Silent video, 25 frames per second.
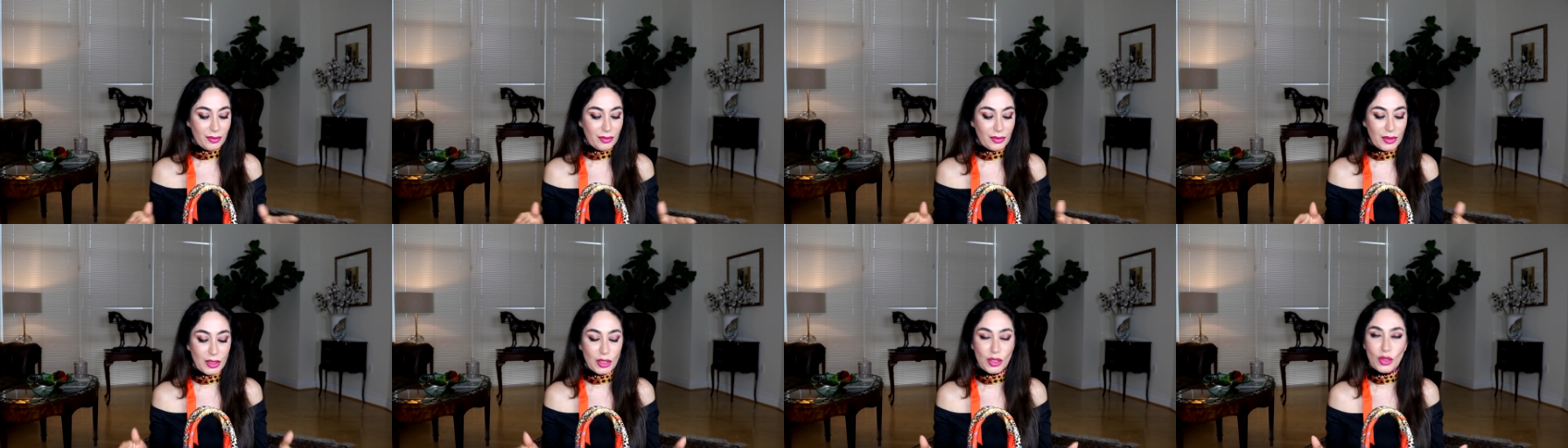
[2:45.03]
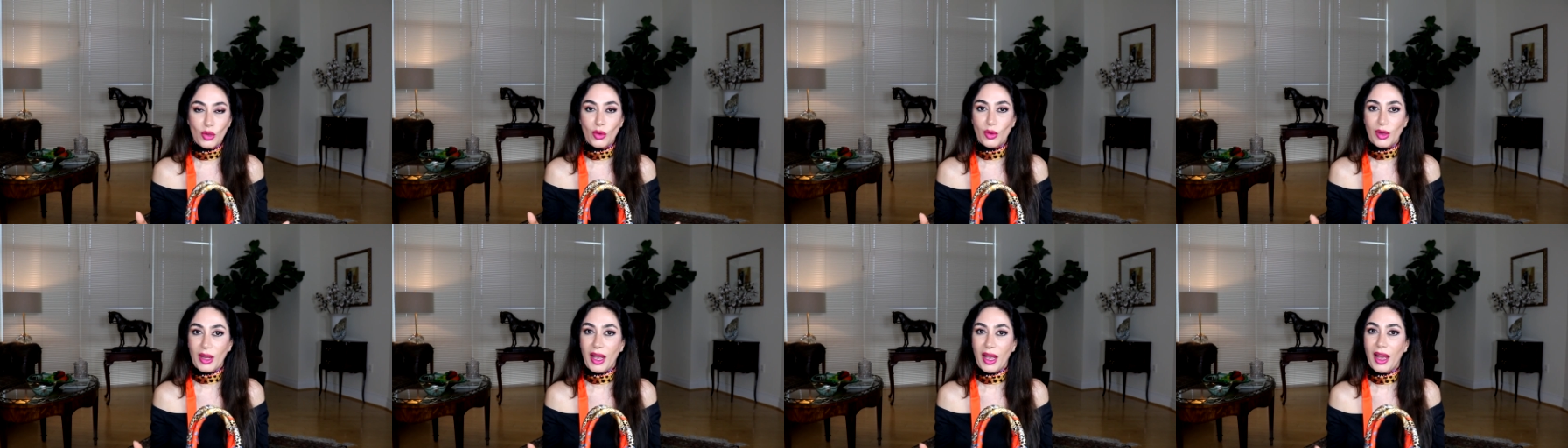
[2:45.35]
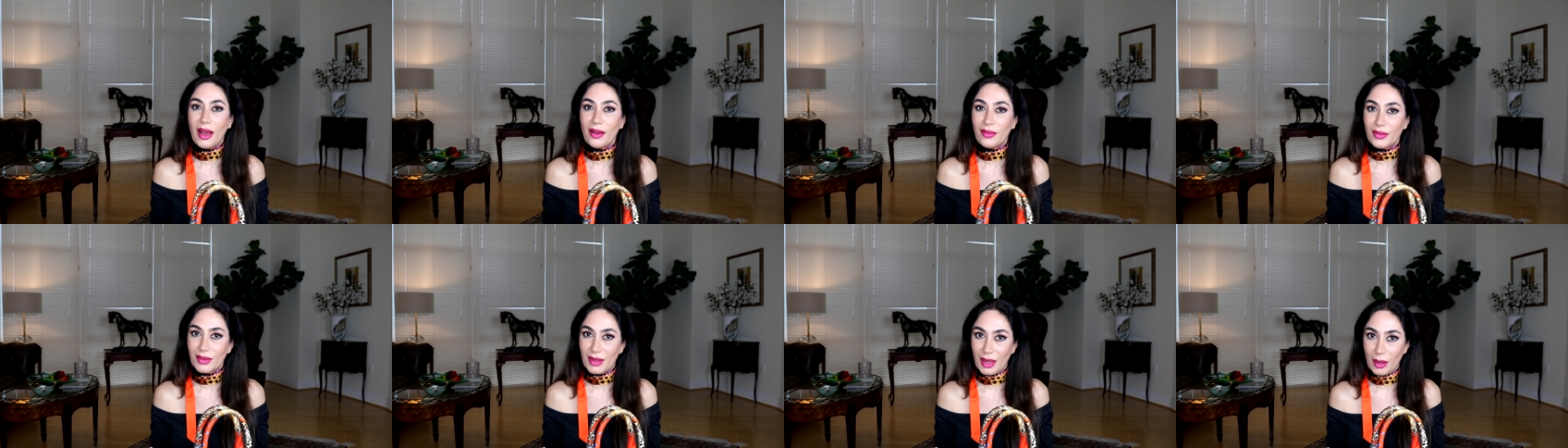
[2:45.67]
We don't
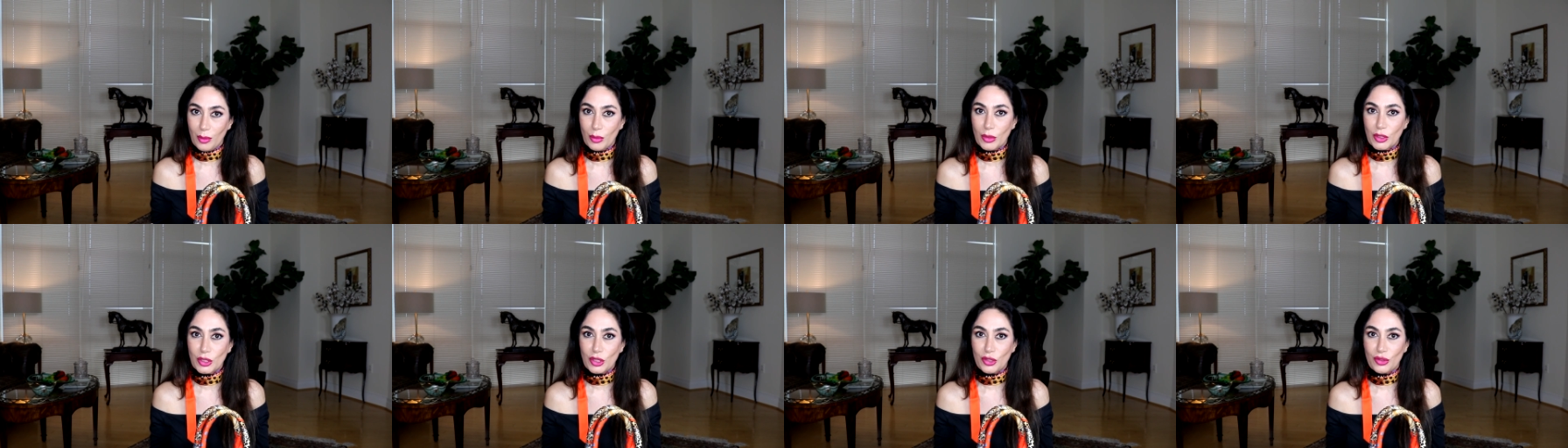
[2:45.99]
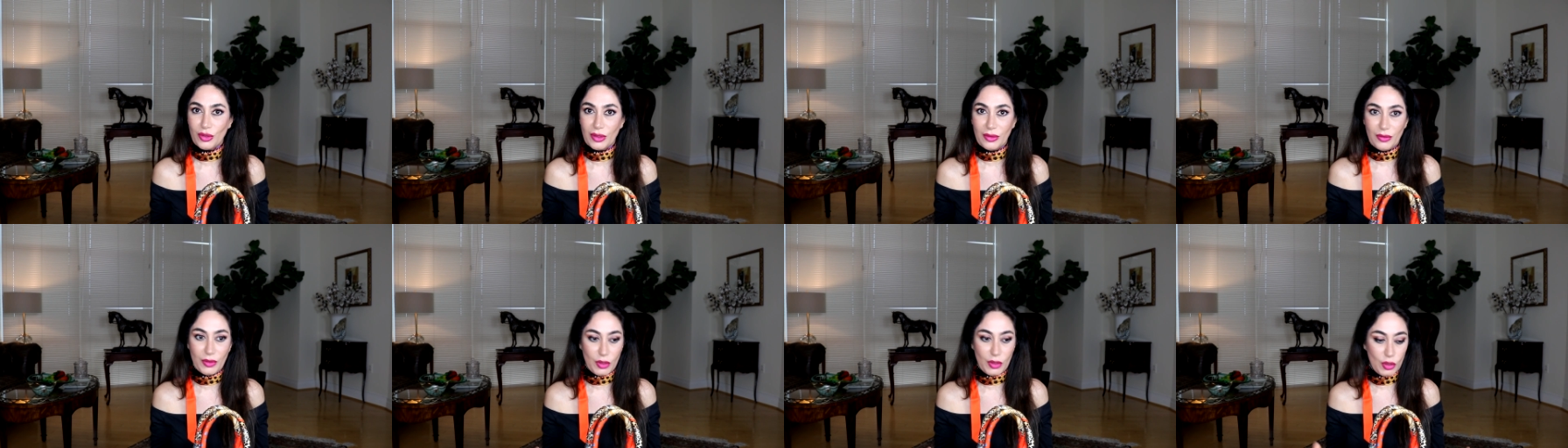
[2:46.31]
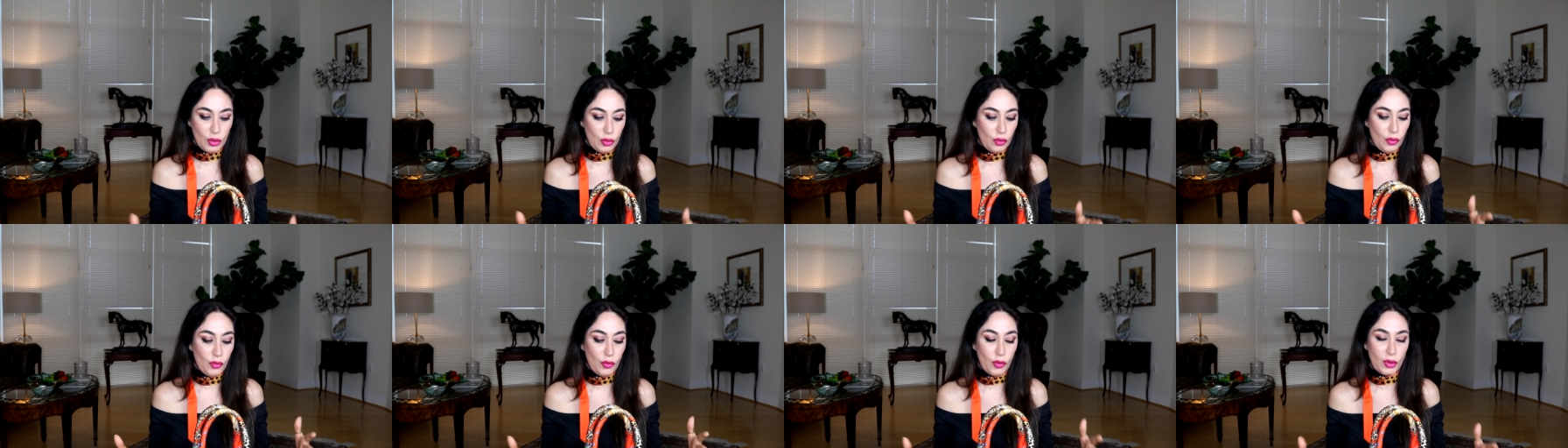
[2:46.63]
have that much
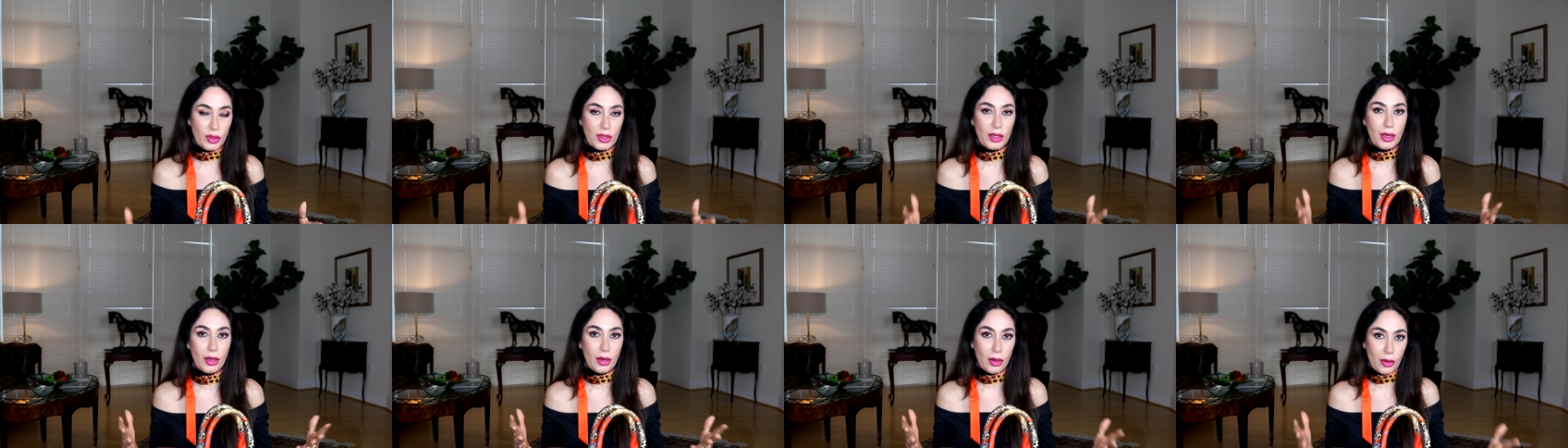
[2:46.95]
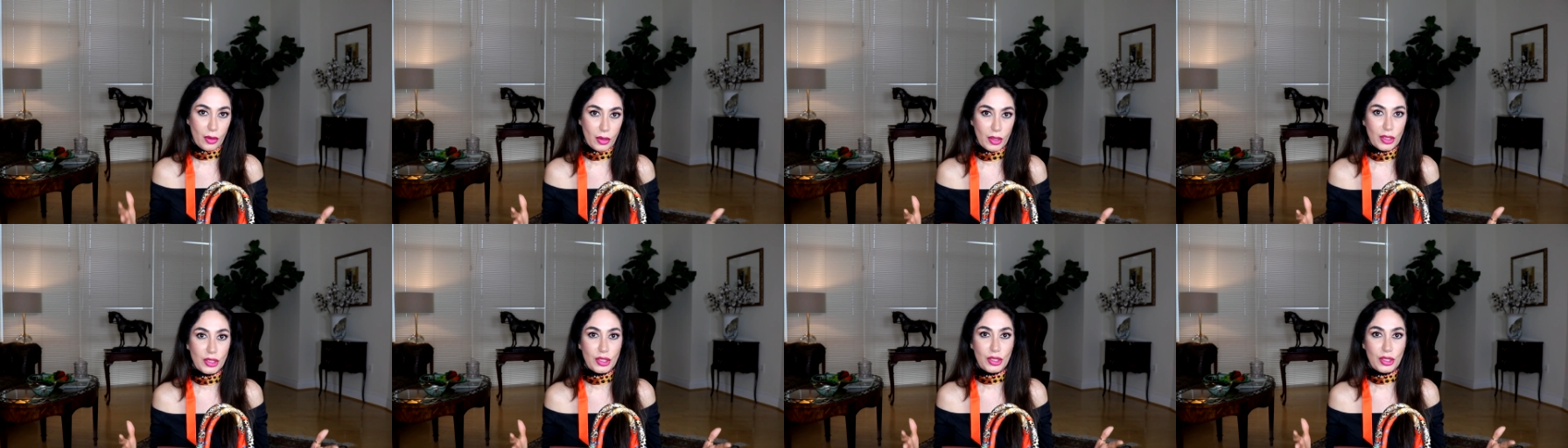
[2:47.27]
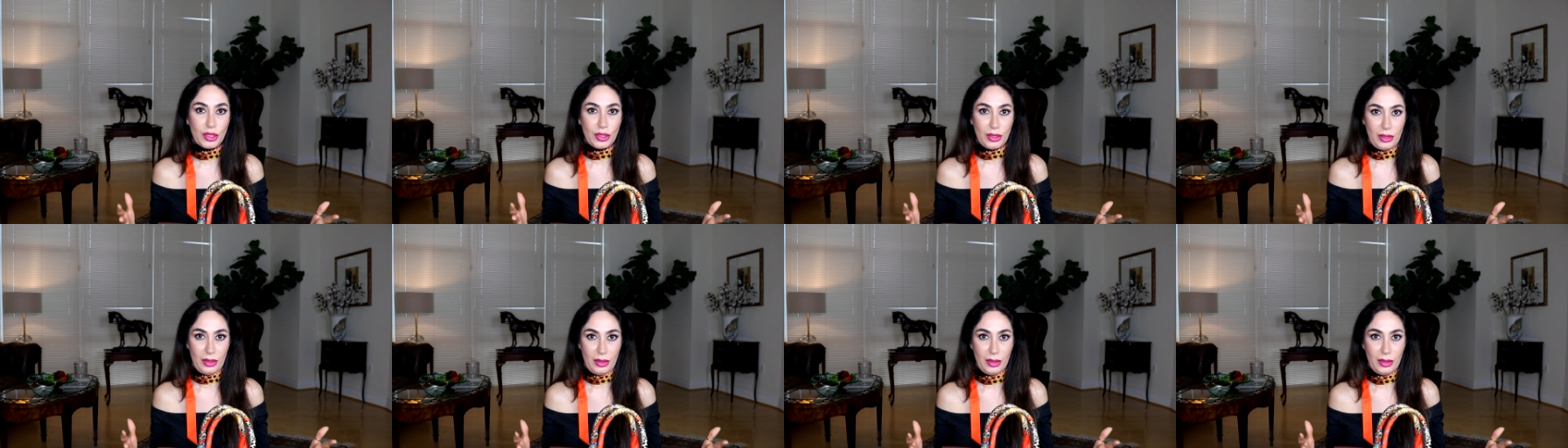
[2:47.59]
review for the large